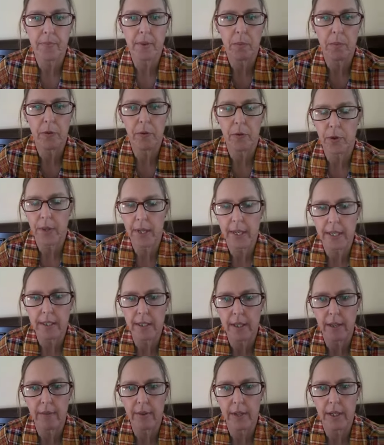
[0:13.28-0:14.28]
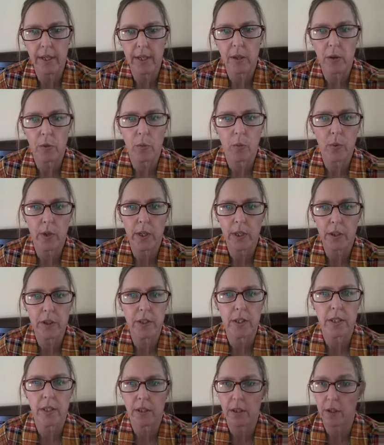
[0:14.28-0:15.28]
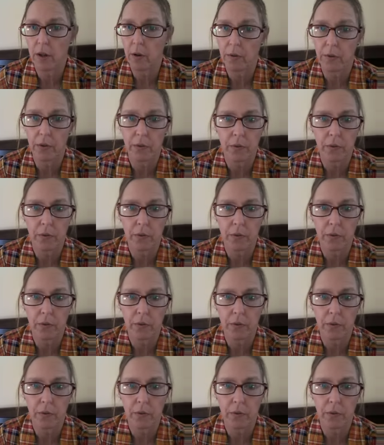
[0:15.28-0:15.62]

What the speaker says: before Thanksgiving, we just need to go with